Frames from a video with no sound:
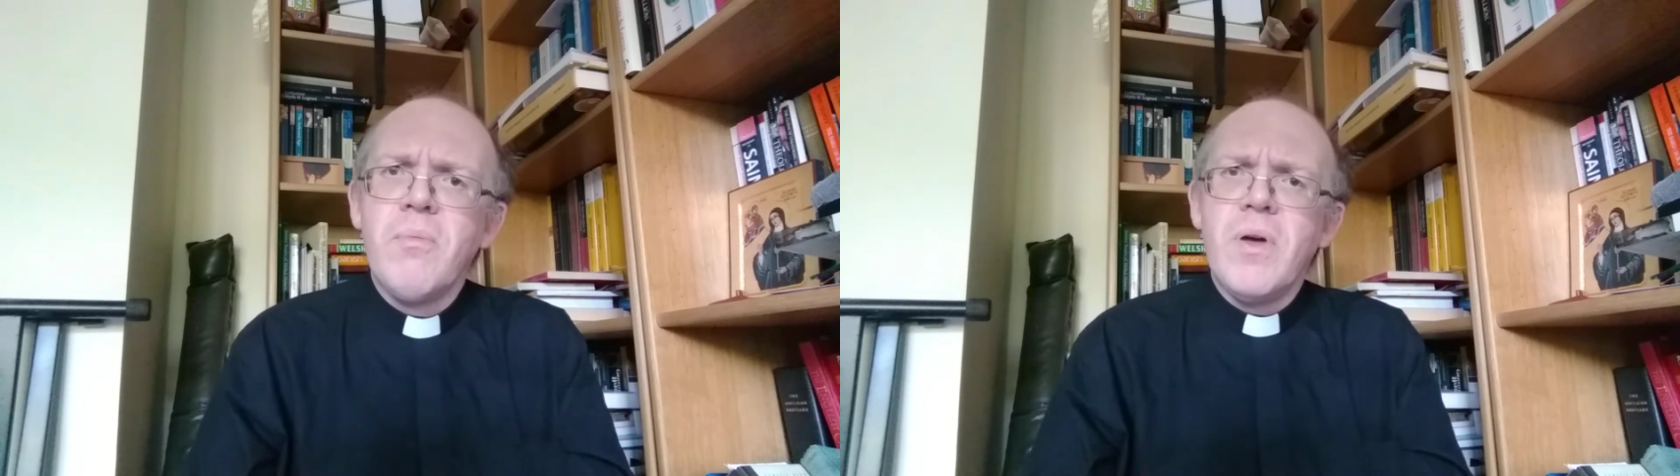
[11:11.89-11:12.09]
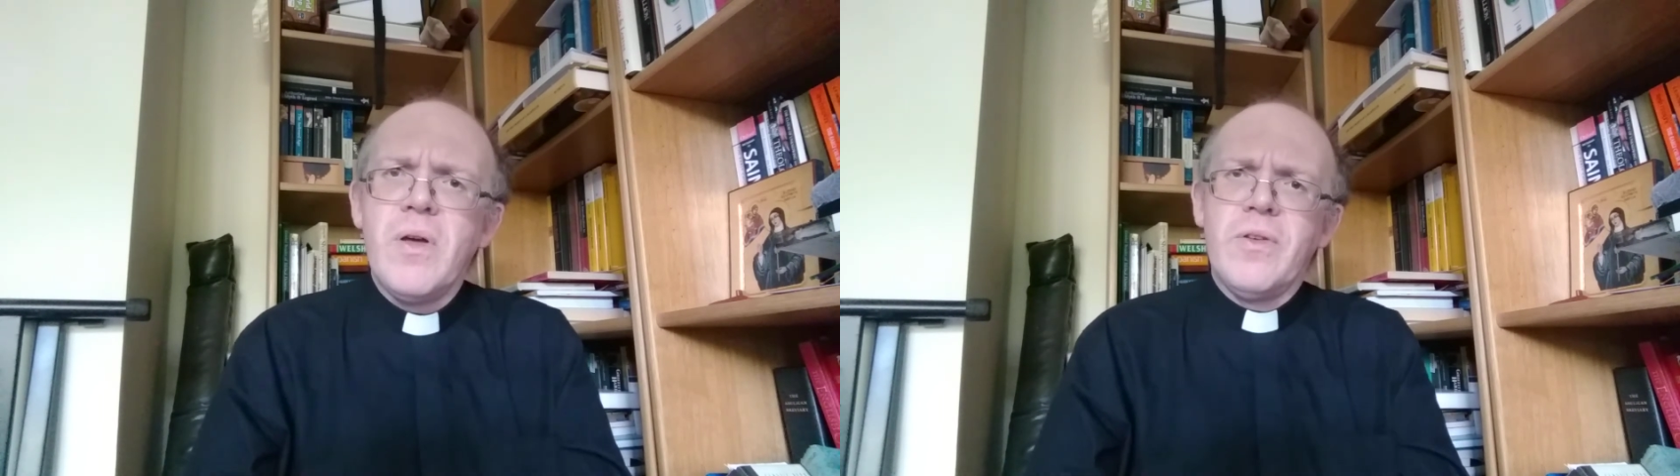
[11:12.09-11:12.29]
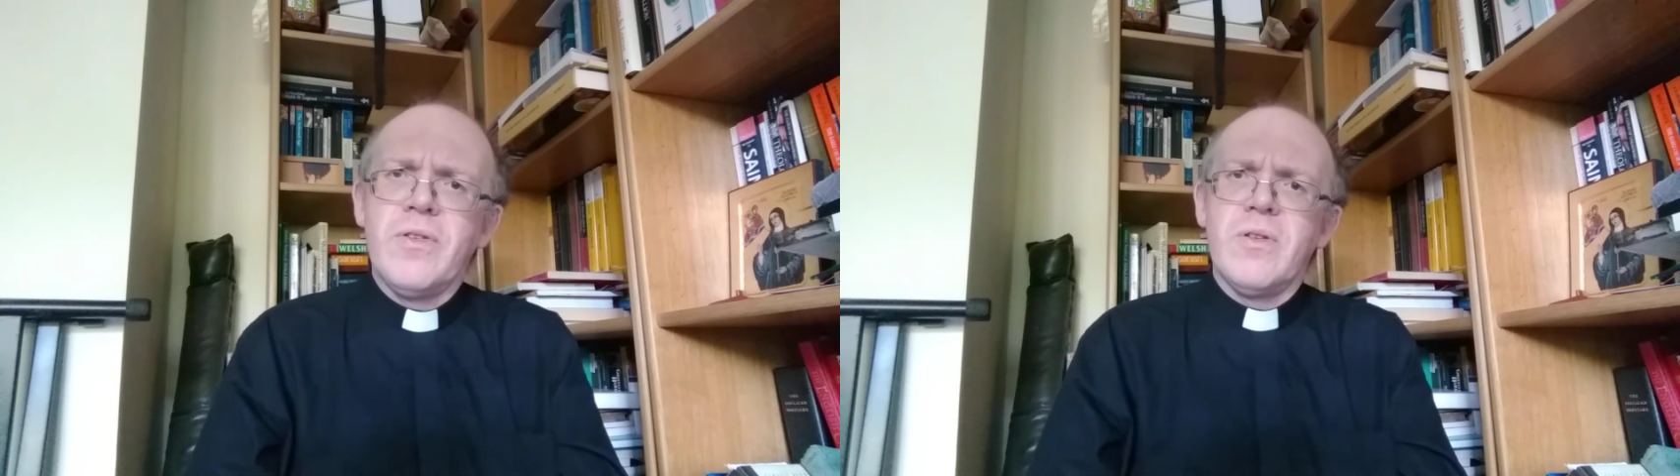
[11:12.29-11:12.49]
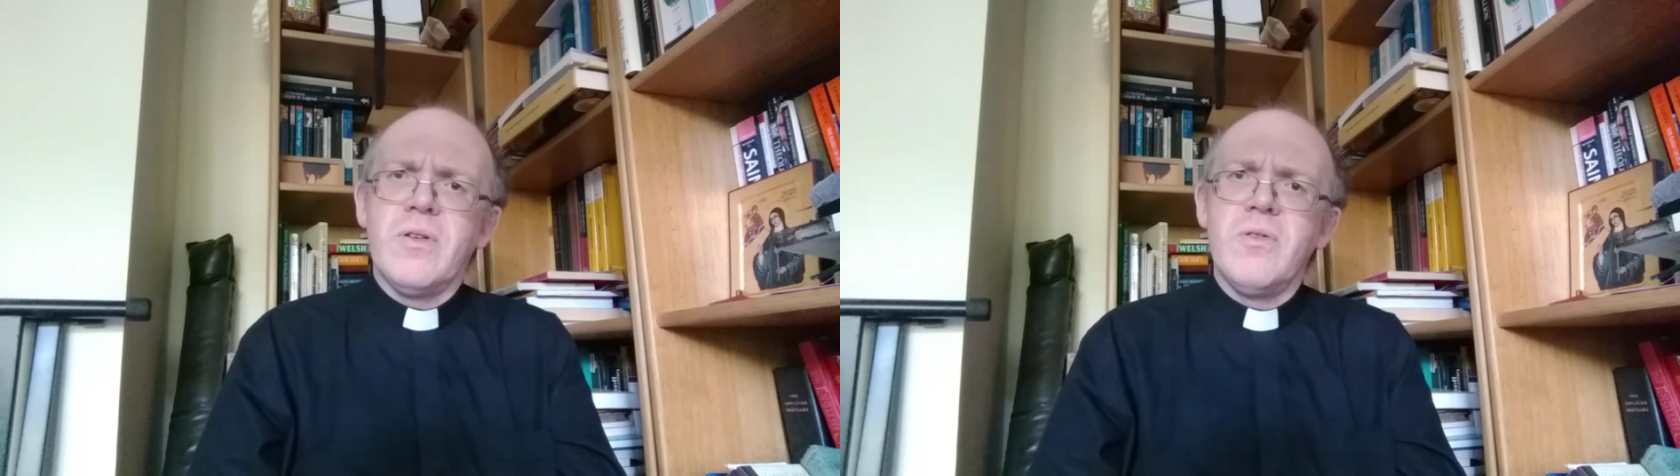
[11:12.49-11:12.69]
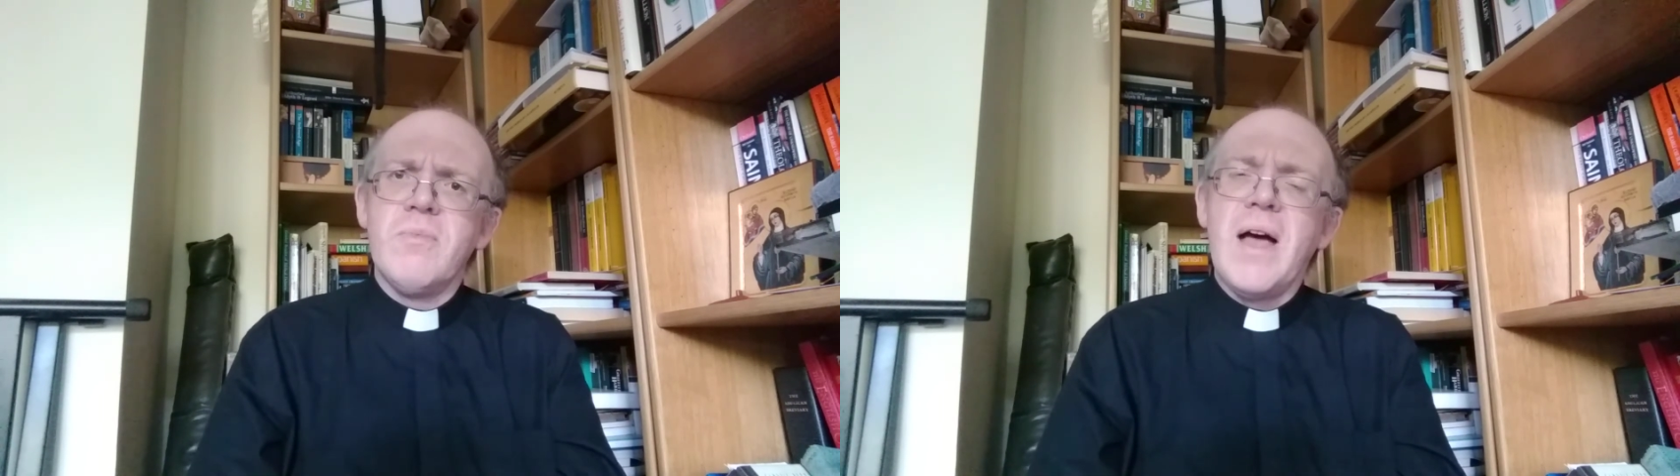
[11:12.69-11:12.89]

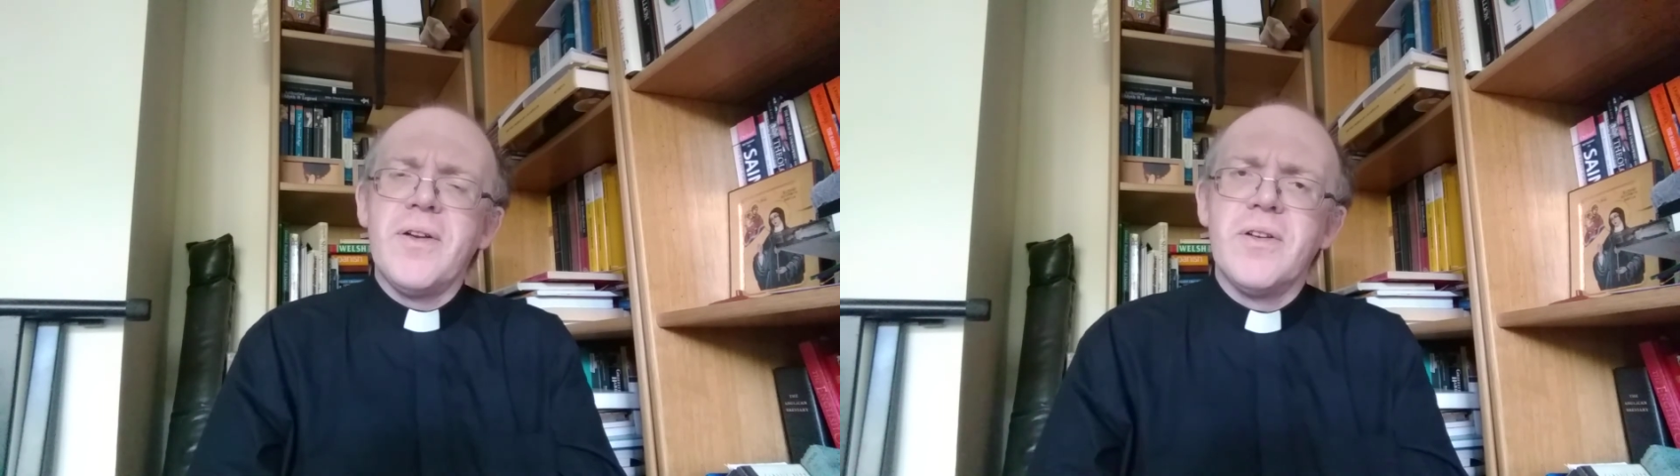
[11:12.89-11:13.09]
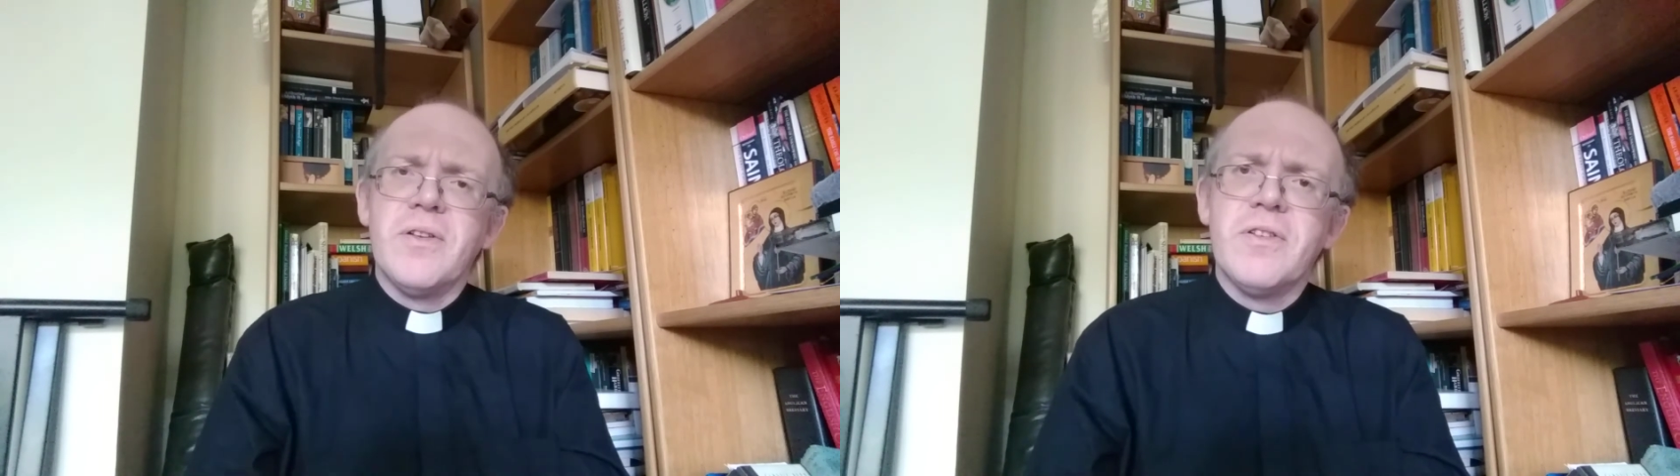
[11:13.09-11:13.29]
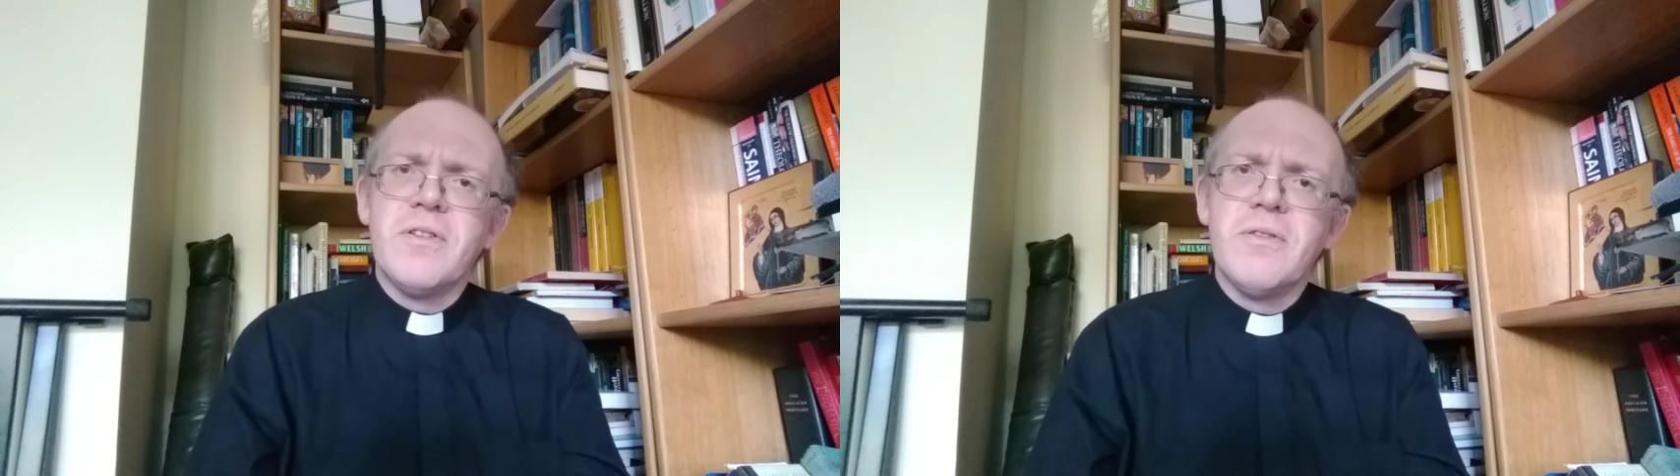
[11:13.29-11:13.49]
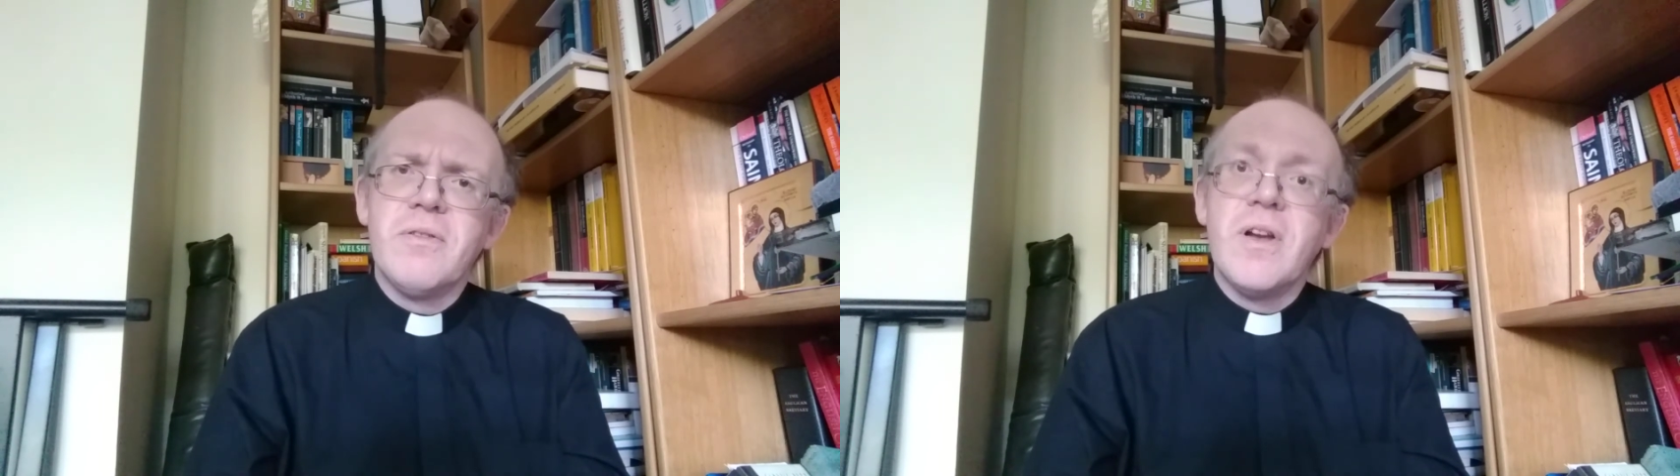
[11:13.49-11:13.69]
person who matters,